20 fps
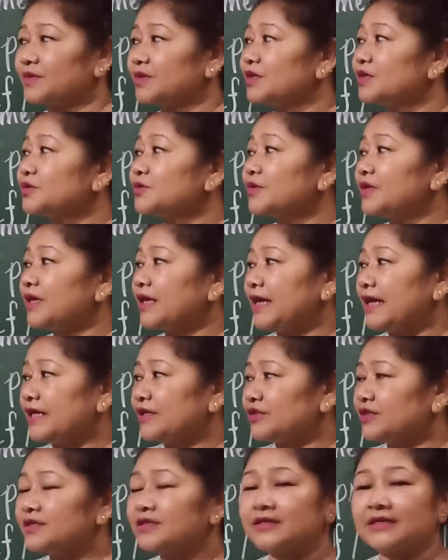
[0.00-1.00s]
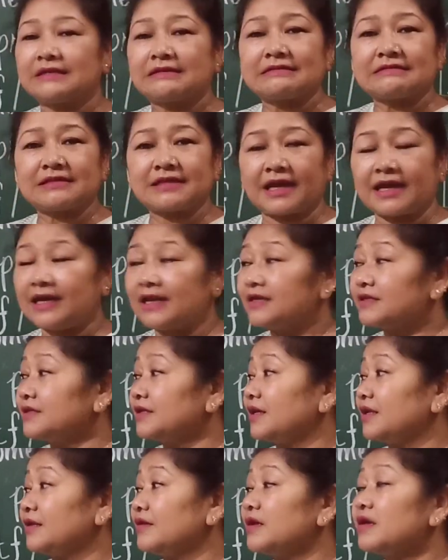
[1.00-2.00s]
So the H is silent
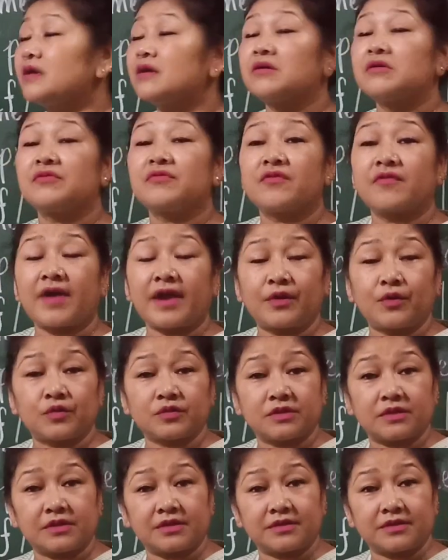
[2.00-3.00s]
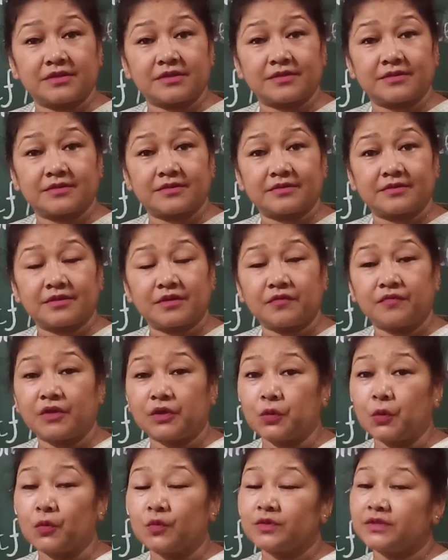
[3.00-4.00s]
in rhinoceros. We
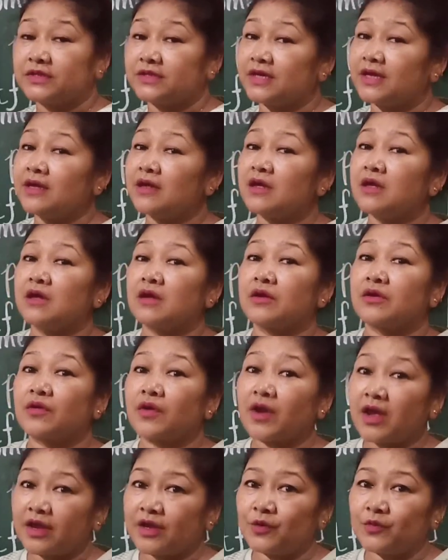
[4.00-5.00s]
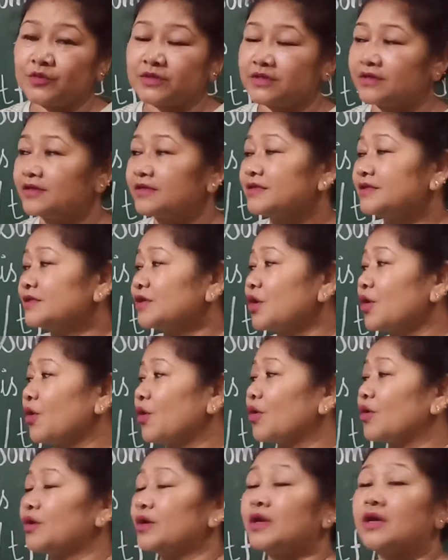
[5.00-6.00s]
don't say rhinoceros
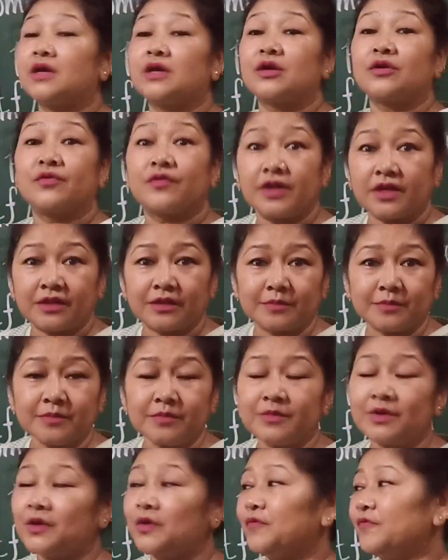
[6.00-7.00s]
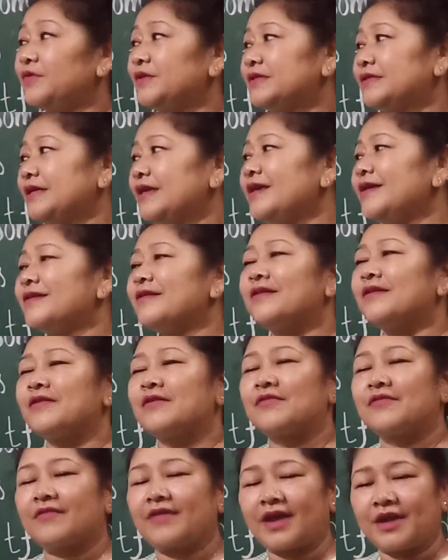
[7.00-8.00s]
or rhythm, we say
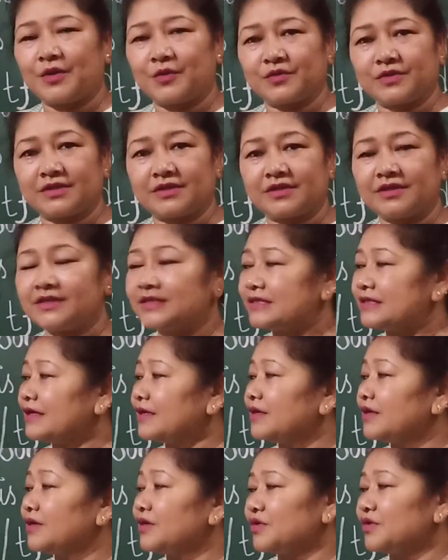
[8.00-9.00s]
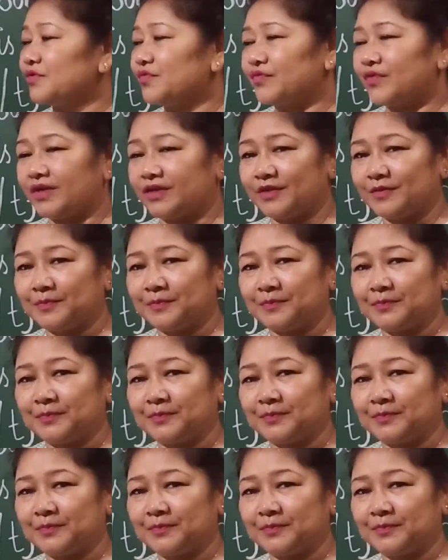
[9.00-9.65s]
rhinoceros, rhythm.